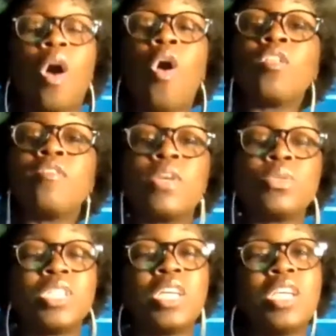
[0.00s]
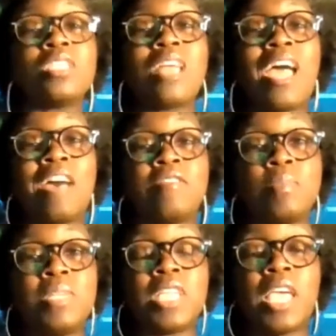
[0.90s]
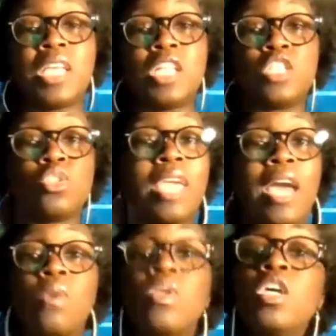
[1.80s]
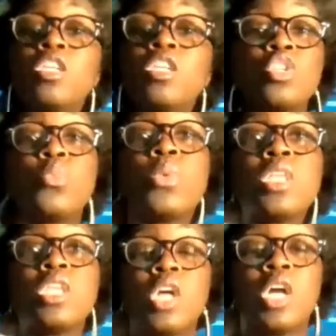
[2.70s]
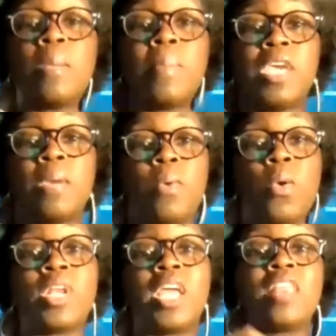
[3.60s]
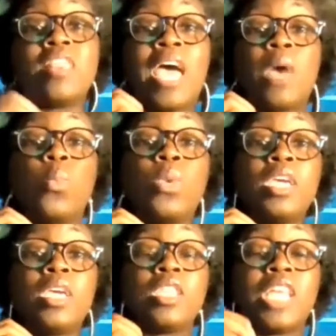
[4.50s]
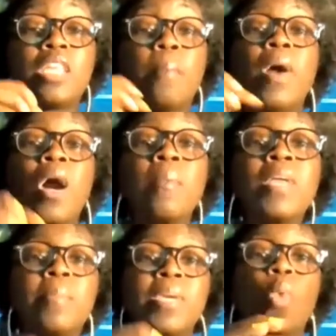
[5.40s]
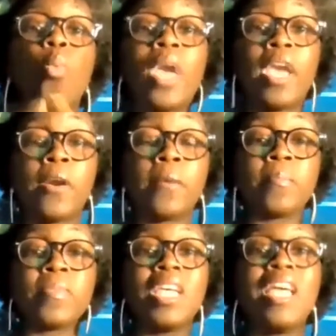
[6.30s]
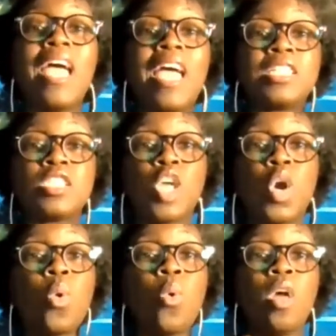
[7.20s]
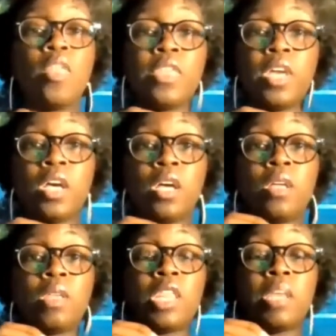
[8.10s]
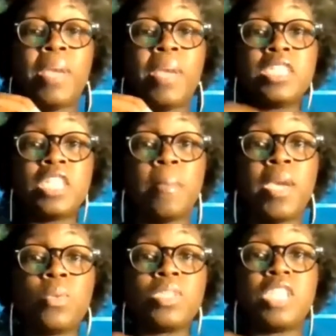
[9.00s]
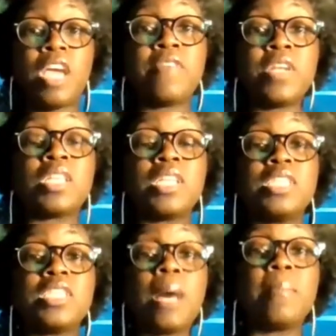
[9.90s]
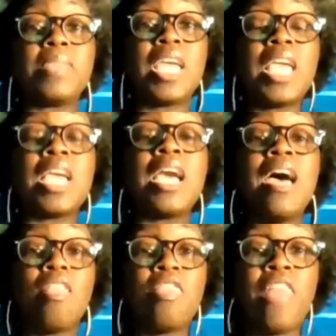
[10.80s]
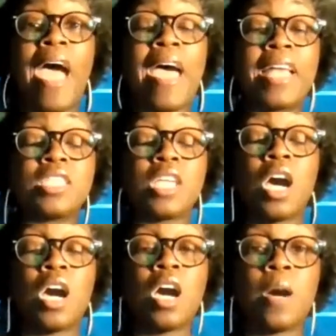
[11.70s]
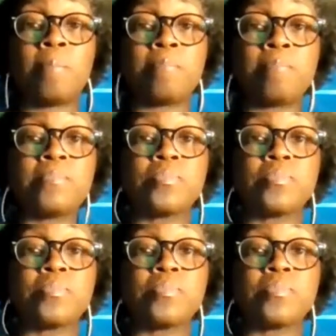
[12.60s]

all of those things have to be taken into account so it's really going to be important that we that the public be aware and so the the pandemic was definitely something that um,